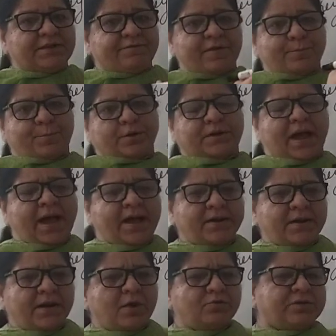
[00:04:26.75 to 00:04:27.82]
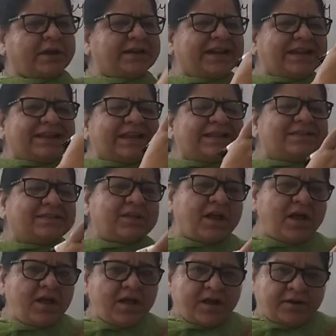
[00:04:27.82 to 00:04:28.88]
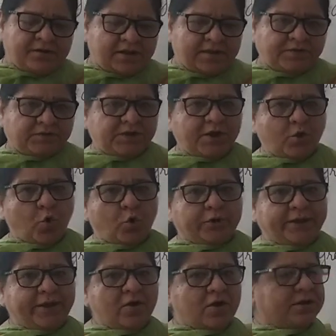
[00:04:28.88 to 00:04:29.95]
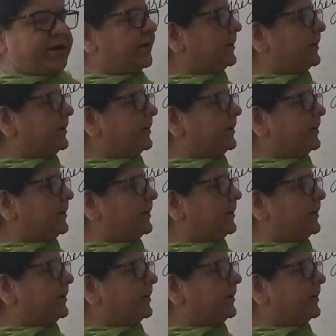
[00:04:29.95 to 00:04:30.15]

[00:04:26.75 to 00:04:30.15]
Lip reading: if you put iron outside, it gets a rusty coating on